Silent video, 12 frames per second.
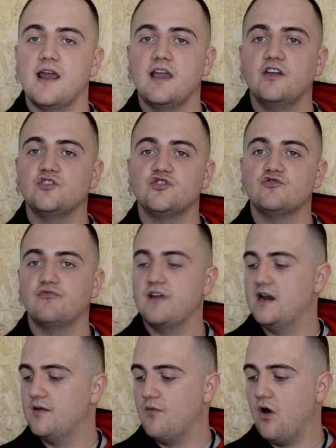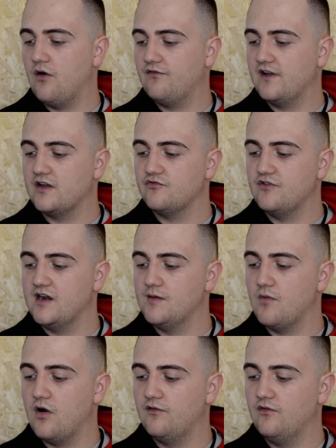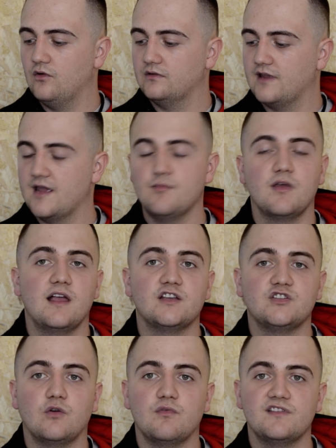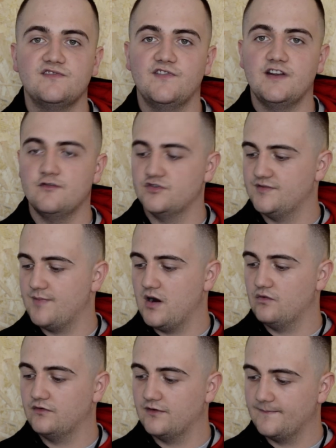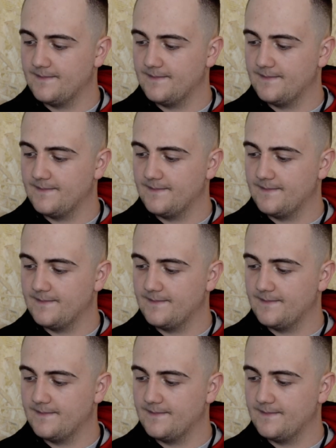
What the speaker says: I could just reel them off. I could reel them off all day, but that's not what this video is about.